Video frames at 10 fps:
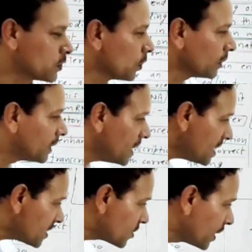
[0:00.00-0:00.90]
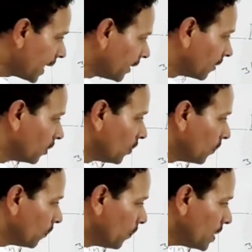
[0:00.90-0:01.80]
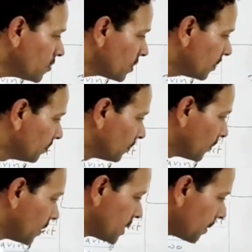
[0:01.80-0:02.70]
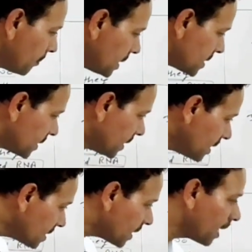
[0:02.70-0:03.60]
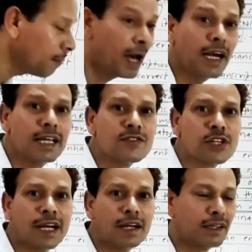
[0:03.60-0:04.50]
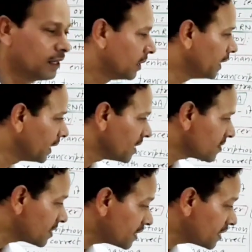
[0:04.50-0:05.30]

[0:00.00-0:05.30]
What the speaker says: So this strand which resembles this mRNA strand, it is